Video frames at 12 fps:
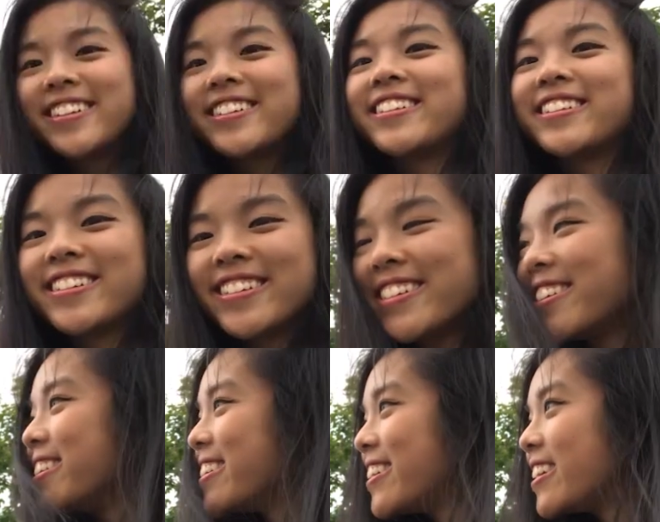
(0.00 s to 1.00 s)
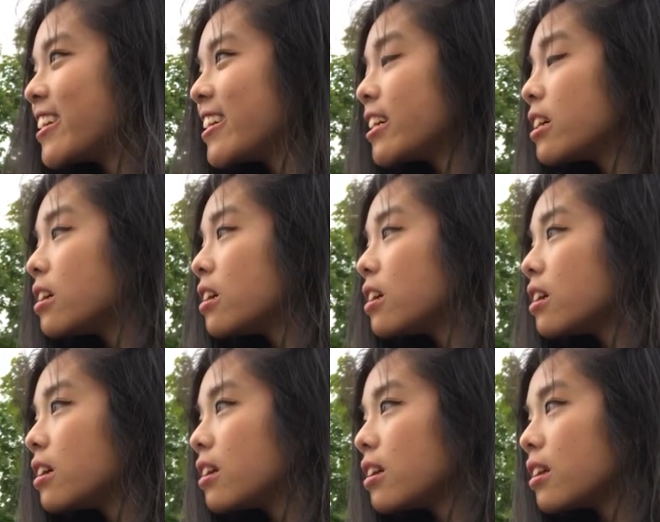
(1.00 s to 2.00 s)

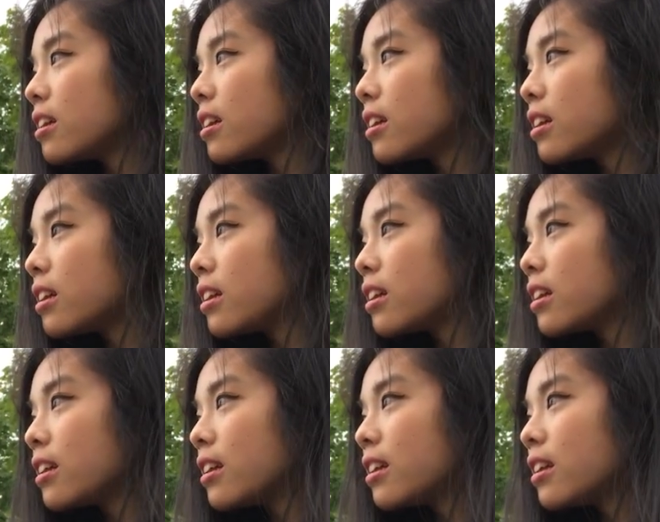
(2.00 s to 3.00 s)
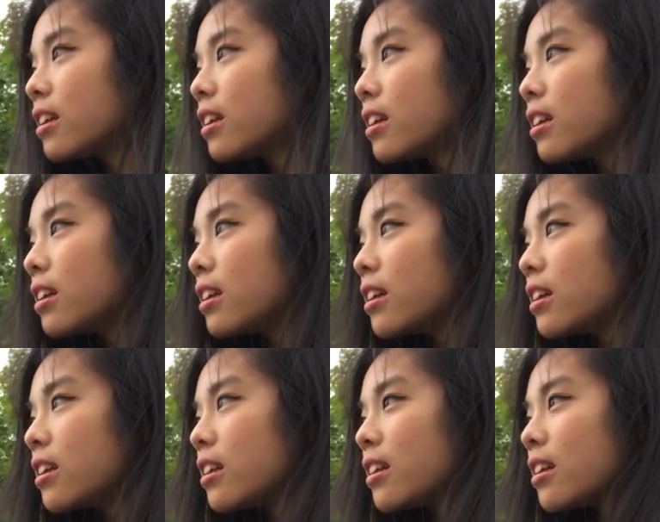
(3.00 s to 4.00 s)
No words are spoken by the person on screen.